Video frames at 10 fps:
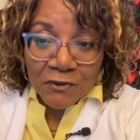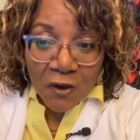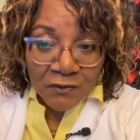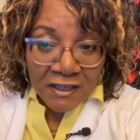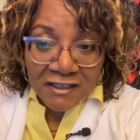
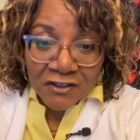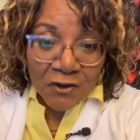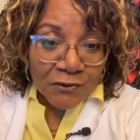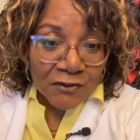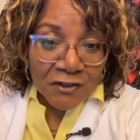don't need to
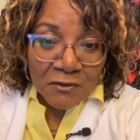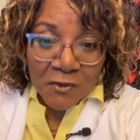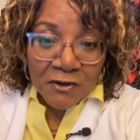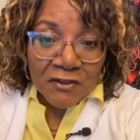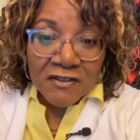go to the
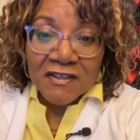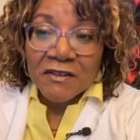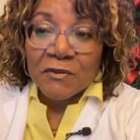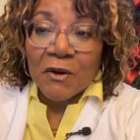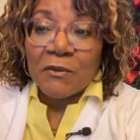emergency
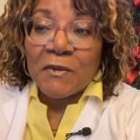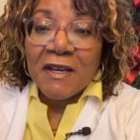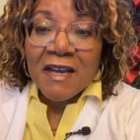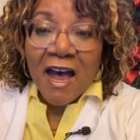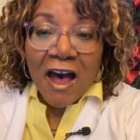room.
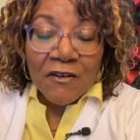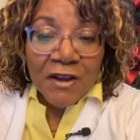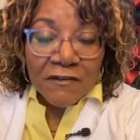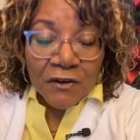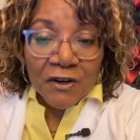
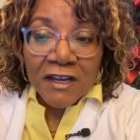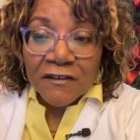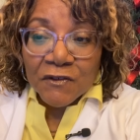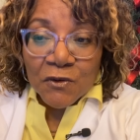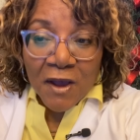However,
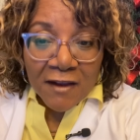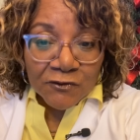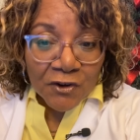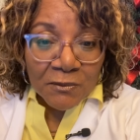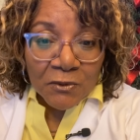if you have
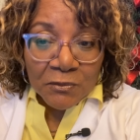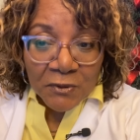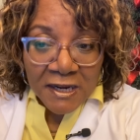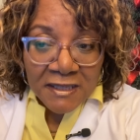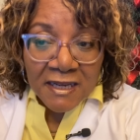trouble
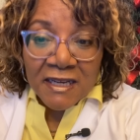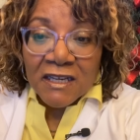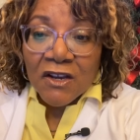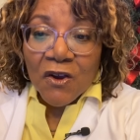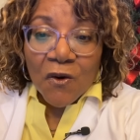breathing
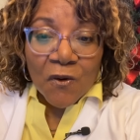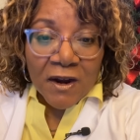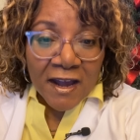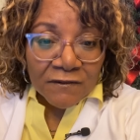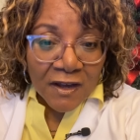or
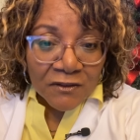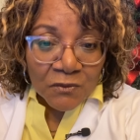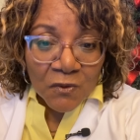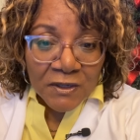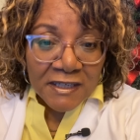have other
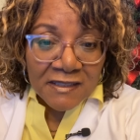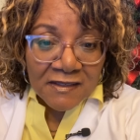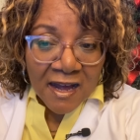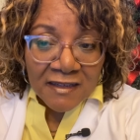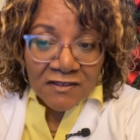warning
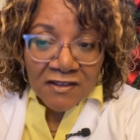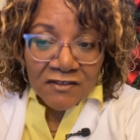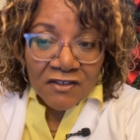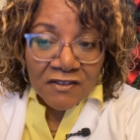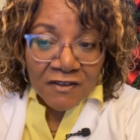signs
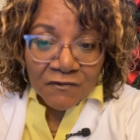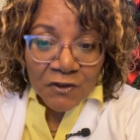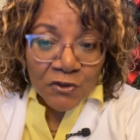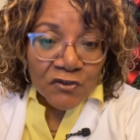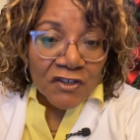such as
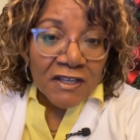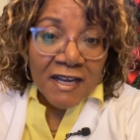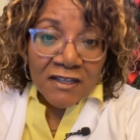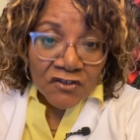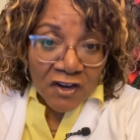confusion,
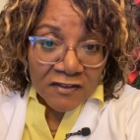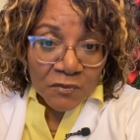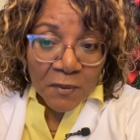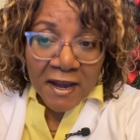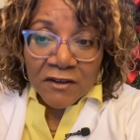
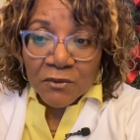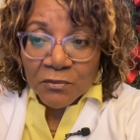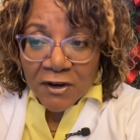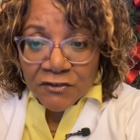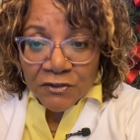chest pain, or
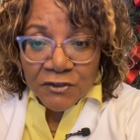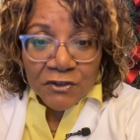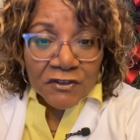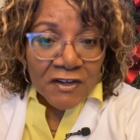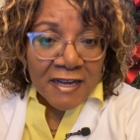pressure in
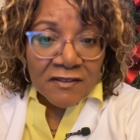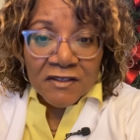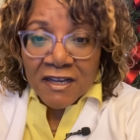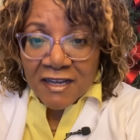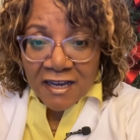your
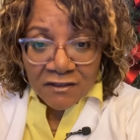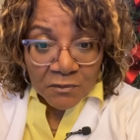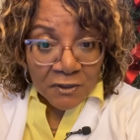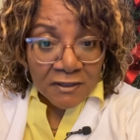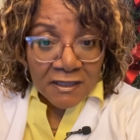chest,
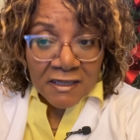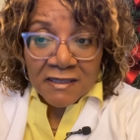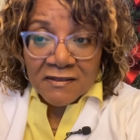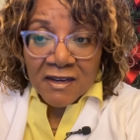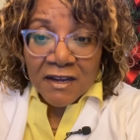inability to
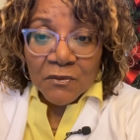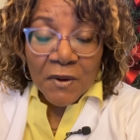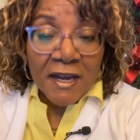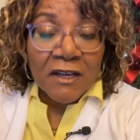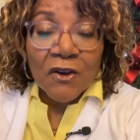stay
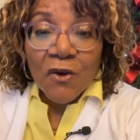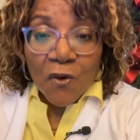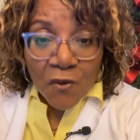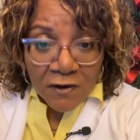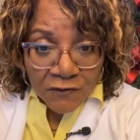awake,
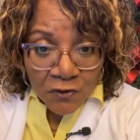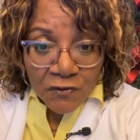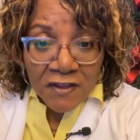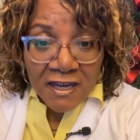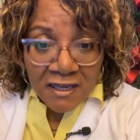or if you
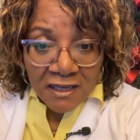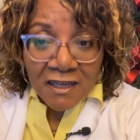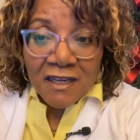think